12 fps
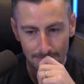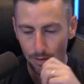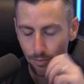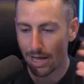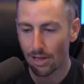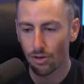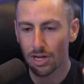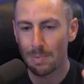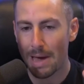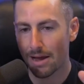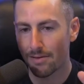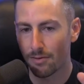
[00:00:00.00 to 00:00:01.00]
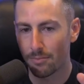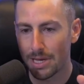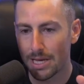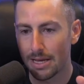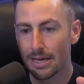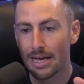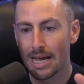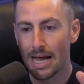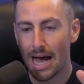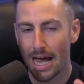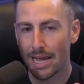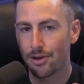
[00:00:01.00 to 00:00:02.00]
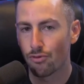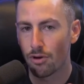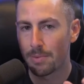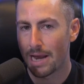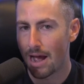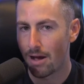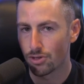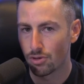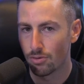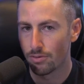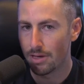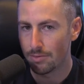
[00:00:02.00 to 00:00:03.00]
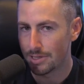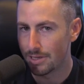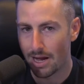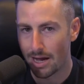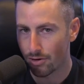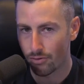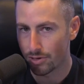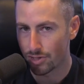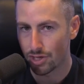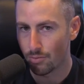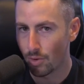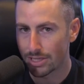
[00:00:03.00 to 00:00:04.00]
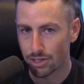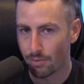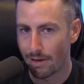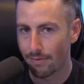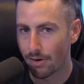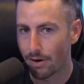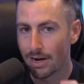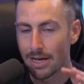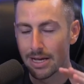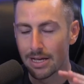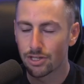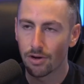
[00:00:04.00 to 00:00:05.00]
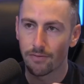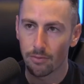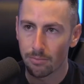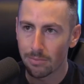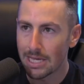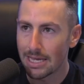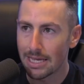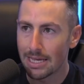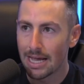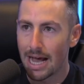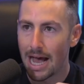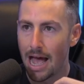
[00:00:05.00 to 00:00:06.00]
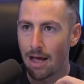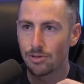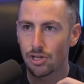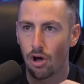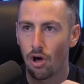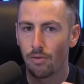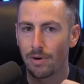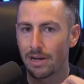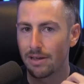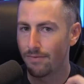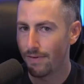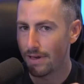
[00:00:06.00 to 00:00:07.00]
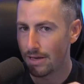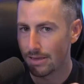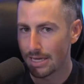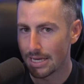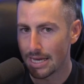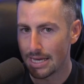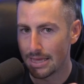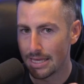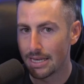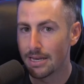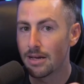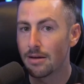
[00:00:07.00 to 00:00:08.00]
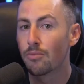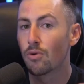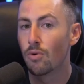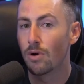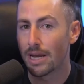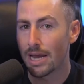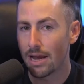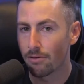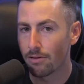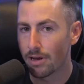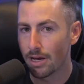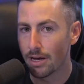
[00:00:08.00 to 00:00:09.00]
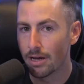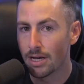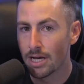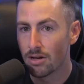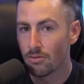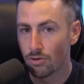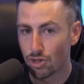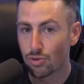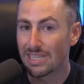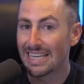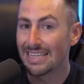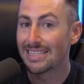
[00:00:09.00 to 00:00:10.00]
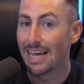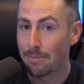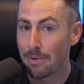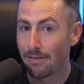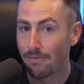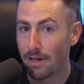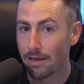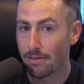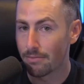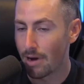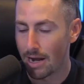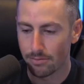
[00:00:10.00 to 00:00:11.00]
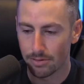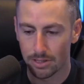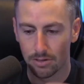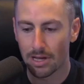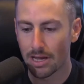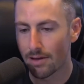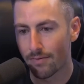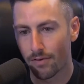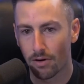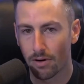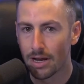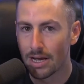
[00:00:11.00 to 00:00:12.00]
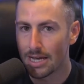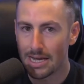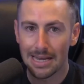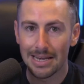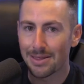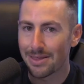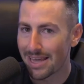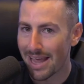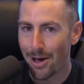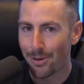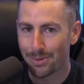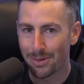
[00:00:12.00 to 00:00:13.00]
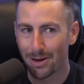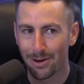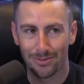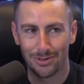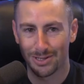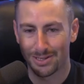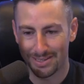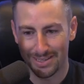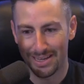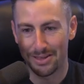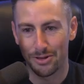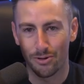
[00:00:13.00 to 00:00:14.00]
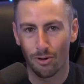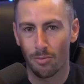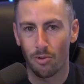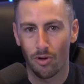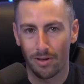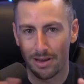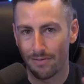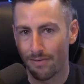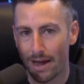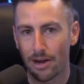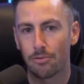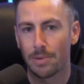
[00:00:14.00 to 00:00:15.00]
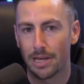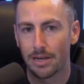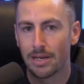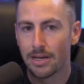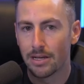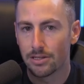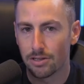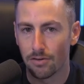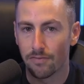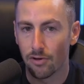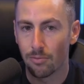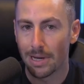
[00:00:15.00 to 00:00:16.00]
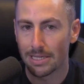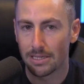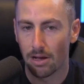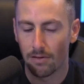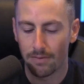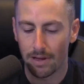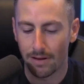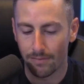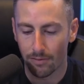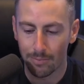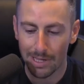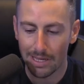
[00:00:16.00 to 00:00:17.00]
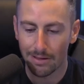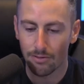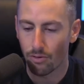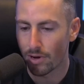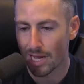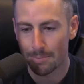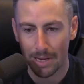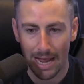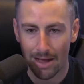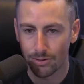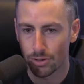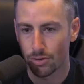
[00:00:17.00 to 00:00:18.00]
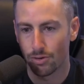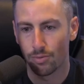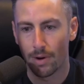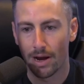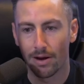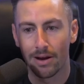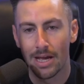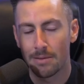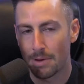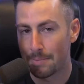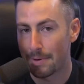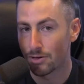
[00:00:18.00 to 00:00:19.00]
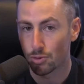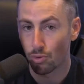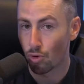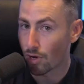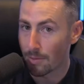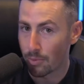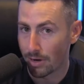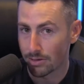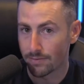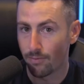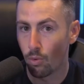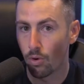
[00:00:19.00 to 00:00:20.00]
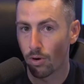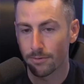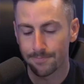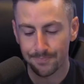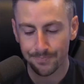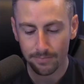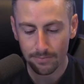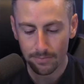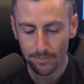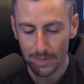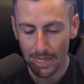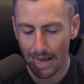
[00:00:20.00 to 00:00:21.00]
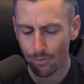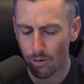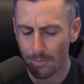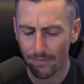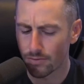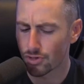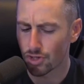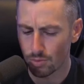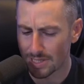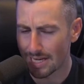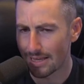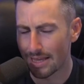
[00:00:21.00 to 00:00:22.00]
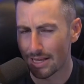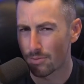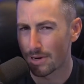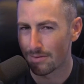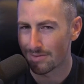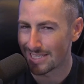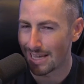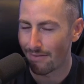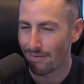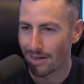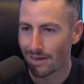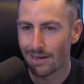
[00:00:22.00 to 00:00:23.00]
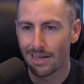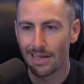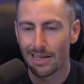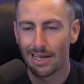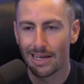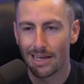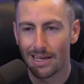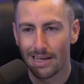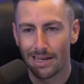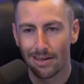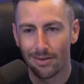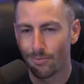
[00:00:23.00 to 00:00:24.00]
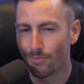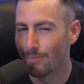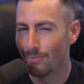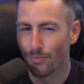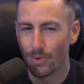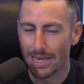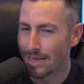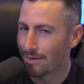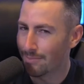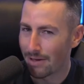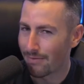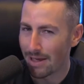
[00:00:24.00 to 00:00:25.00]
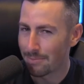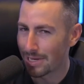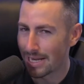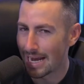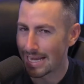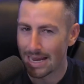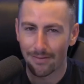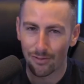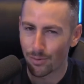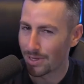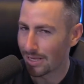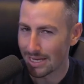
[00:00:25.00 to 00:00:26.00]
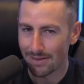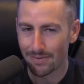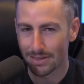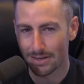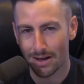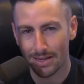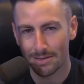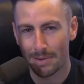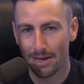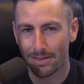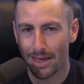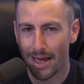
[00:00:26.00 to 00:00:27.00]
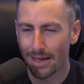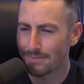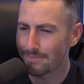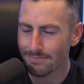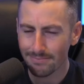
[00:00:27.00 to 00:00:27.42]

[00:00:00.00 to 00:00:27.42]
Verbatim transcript: When I look back, for me, I grew up in a household that was not Christian whatsoever. So for me, I was already failing in the number one area, which was inside of my faith, right? I was looking for anything out there just in the normal environment to fill myself. And for me, growing up in a household where my parents broke up when I was four, I wrote my first suicide letter when I was seven. We, my family and I never really even talked about that.